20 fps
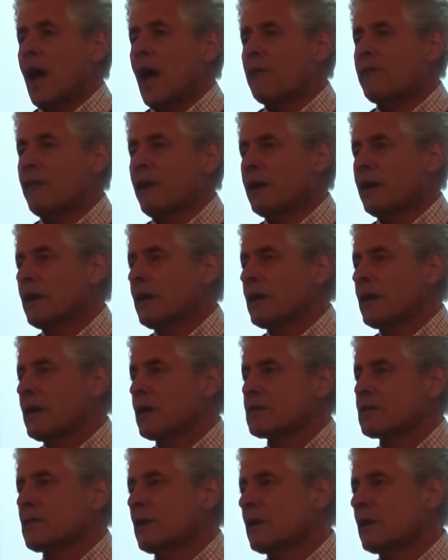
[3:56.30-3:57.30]
Africa,
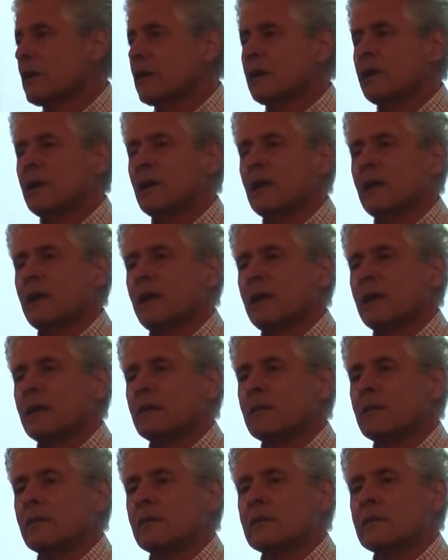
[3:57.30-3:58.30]
historically,
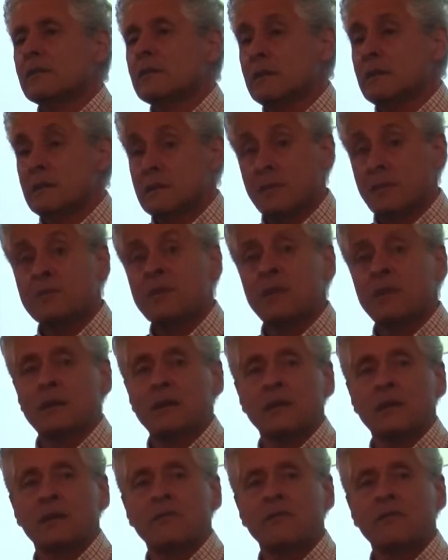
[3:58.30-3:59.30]

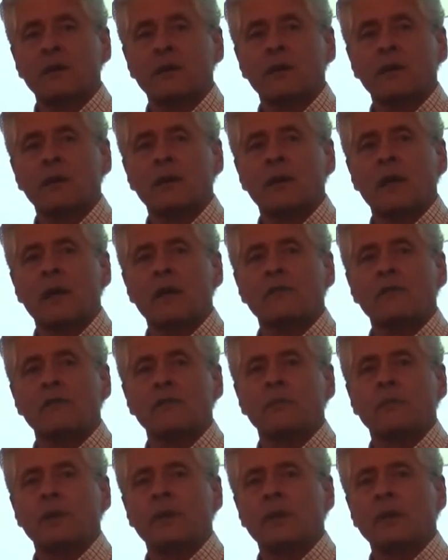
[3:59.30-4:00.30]
Sub-Saharan Africa,
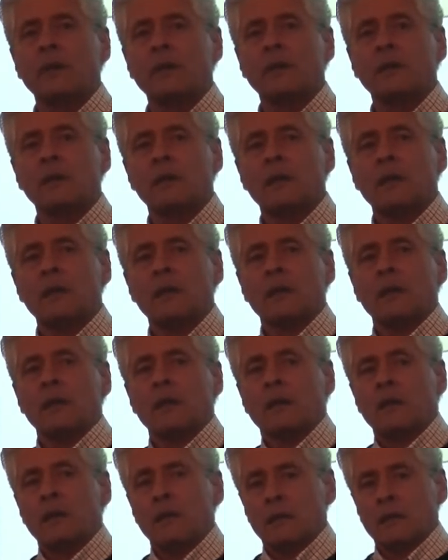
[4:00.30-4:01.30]
has been
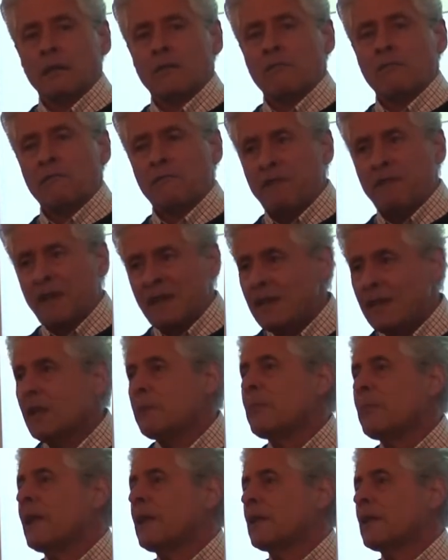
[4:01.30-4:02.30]

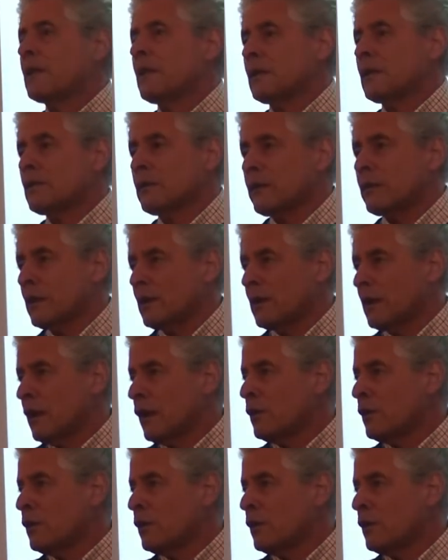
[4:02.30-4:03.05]
fundamental to the